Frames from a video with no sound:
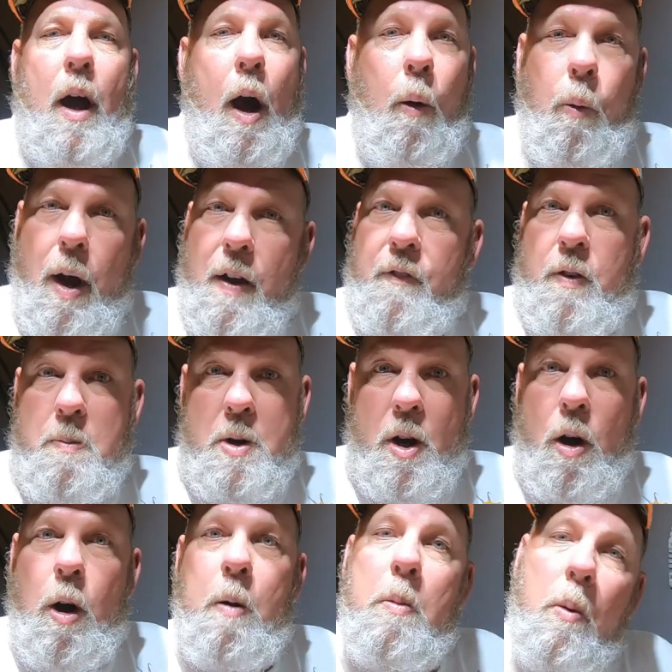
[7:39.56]
away from your
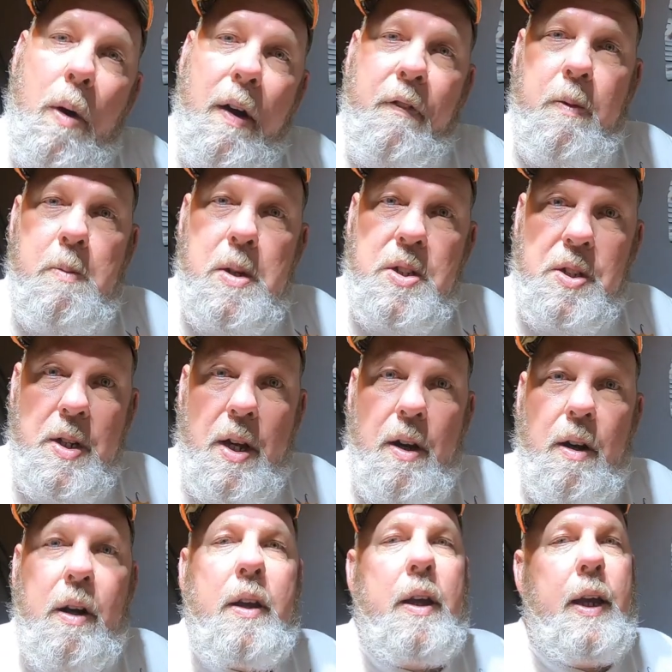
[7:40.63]
home, away from your
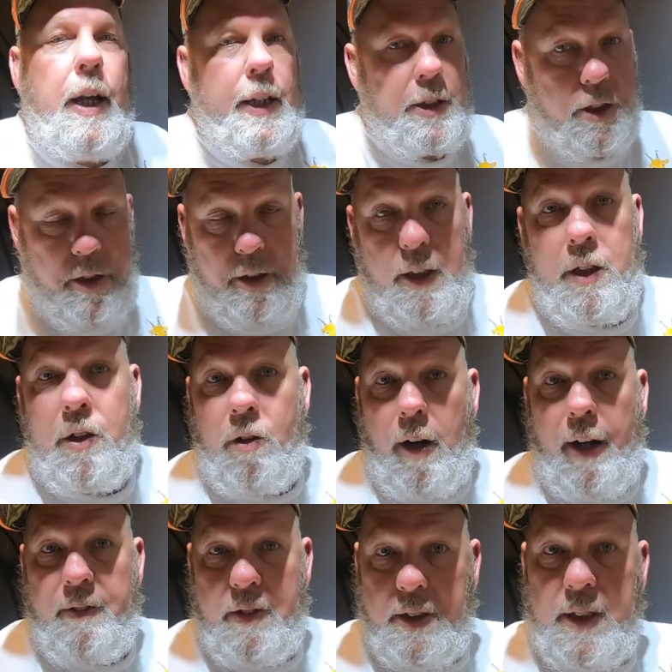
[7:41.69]
setter, yes, then you're gonna
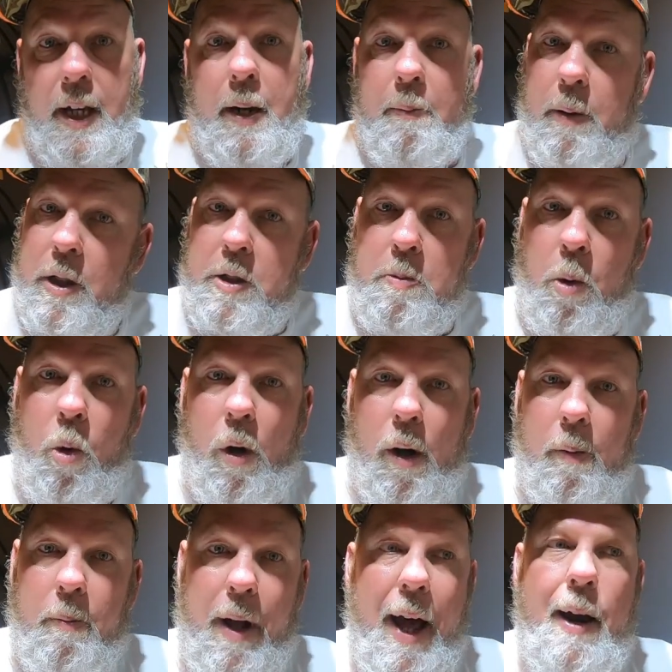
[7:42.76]
have to set a bunch more.
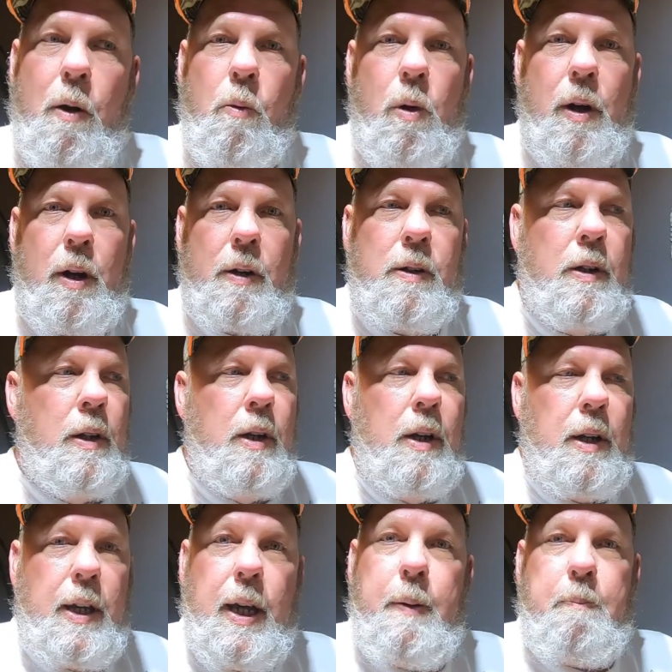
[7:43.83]
I don't want to
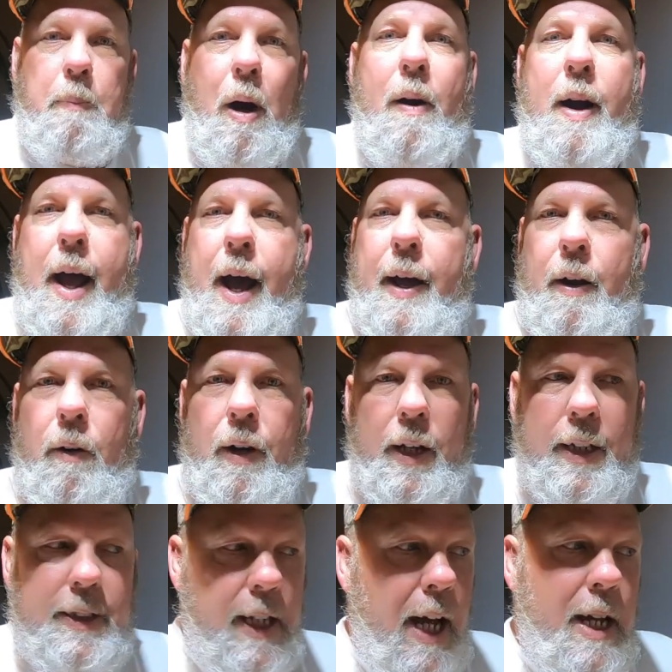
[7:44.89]
get burnt out on it
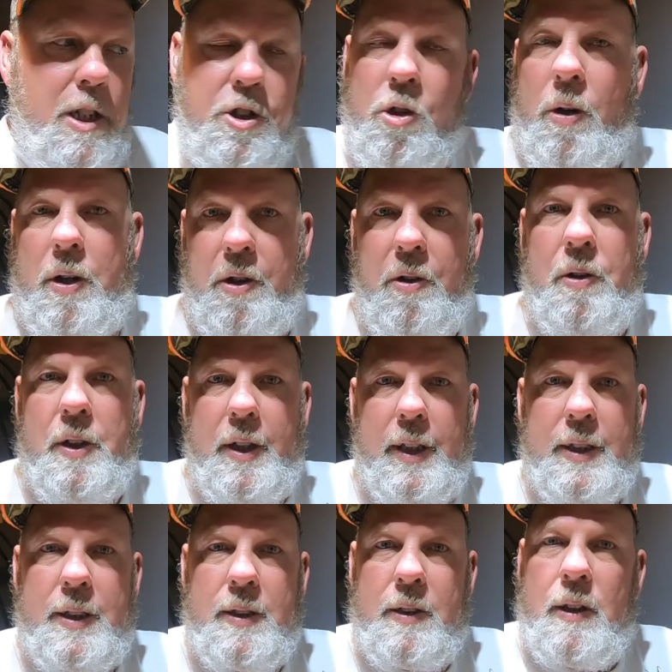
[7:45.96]
because I enjoy doing
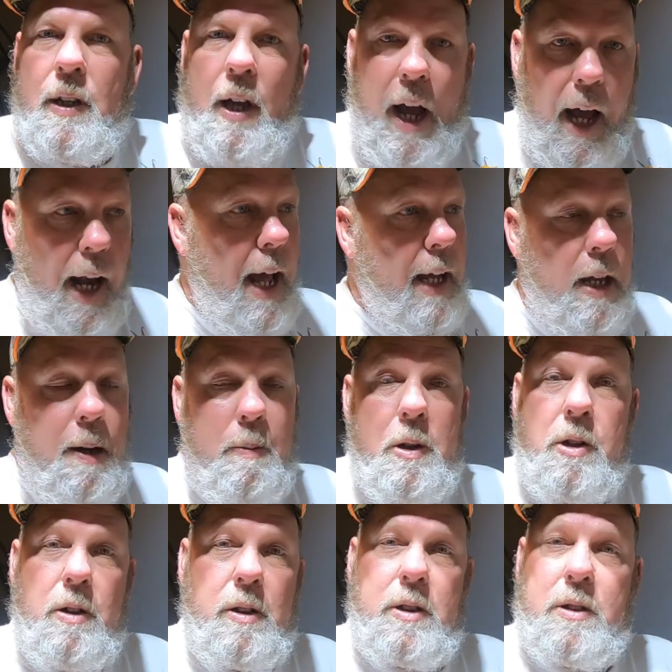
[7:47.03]
this. I like
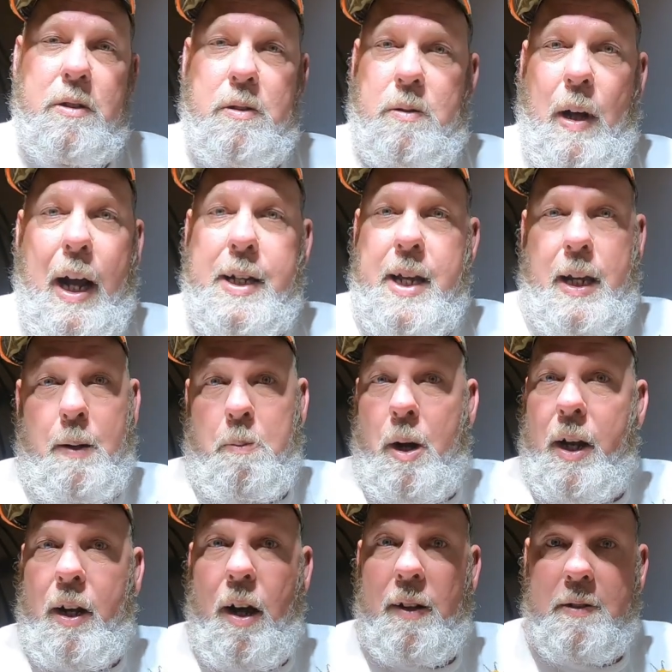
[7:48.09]
coming I take a
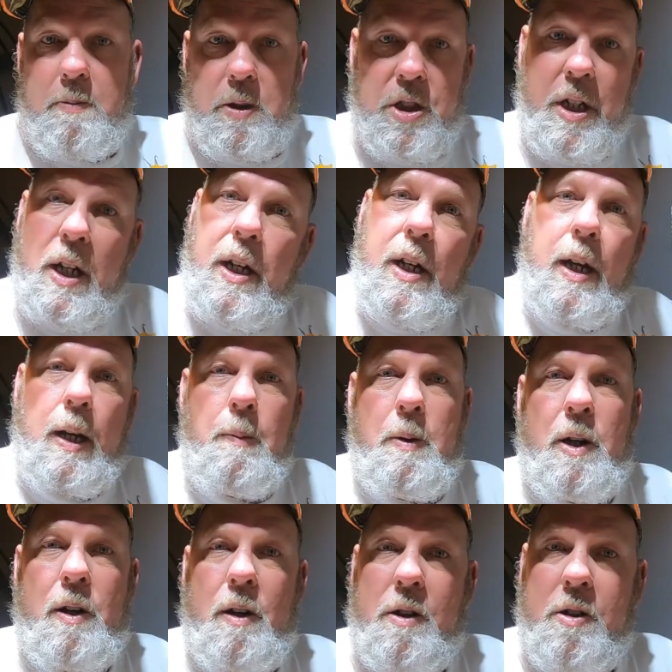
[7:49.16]
break off the machine, I come
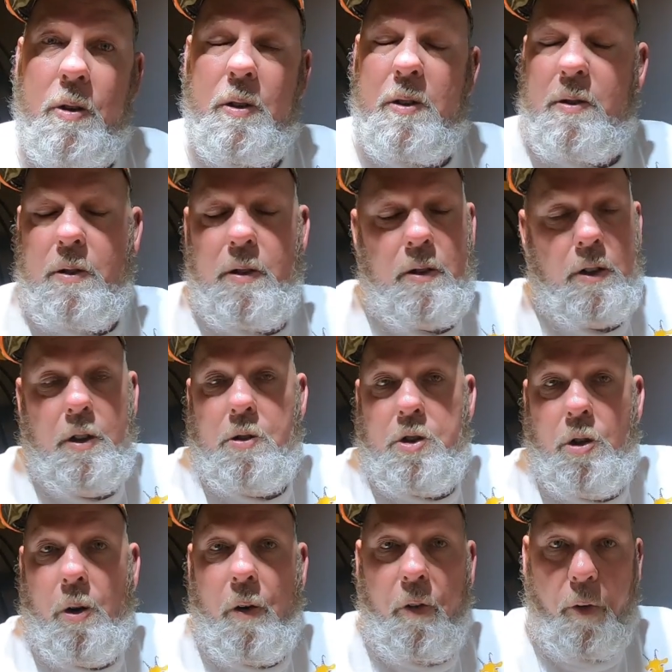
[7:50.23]
in there to do
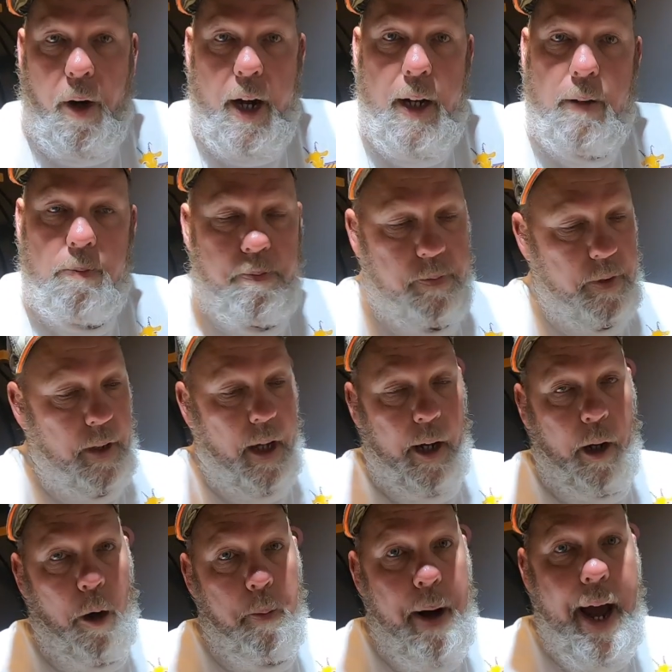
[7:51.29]
2 or 3, I
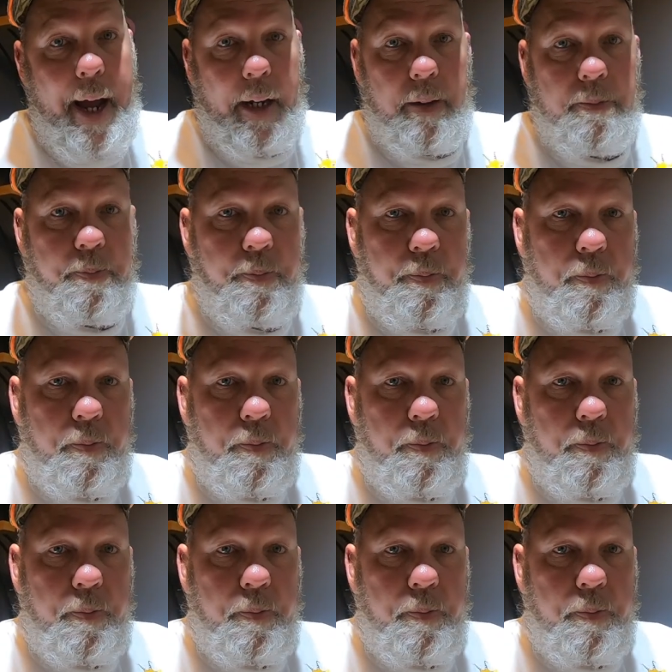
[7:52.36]
go back.